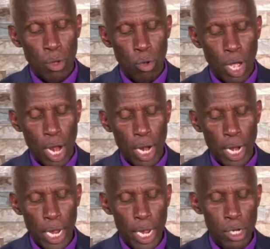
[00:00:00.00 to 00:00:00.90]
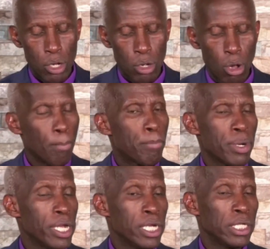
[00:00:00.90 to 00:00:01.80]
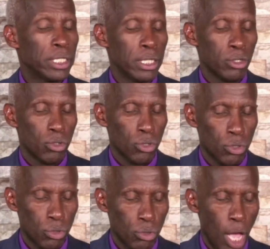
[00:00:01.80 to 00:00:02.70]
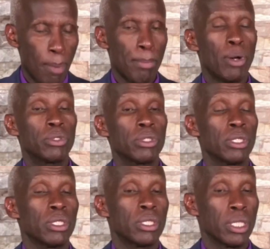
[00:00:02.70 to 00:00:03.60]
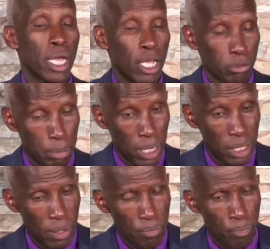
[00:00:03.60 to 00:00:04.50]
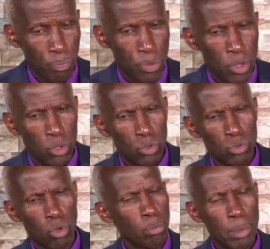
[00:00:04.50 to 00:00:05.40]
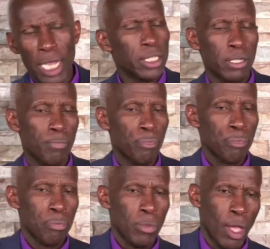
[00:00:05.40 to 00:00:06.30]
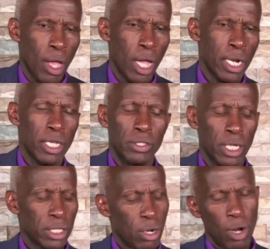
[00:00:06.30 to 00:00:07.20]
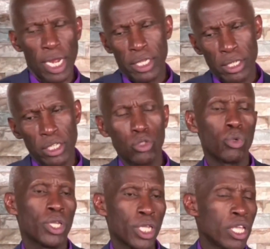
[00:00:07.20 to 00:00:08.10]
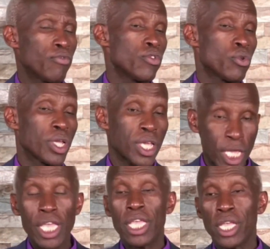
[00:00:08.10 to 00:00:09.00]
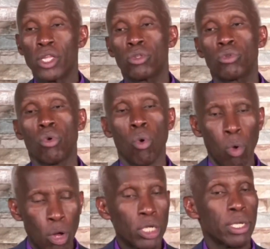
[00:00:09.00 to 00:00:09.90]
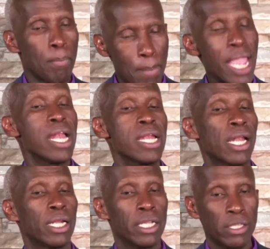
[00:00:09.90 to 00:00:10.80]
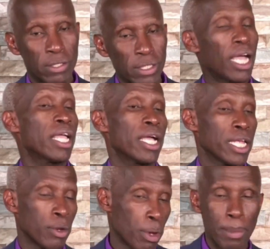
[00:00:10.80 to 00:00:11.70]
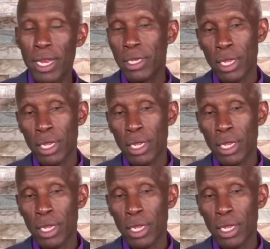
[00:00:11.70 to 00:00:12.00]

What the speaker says: and complained about the husband so much. And I said, now, I just need to give you key to what men desire in women.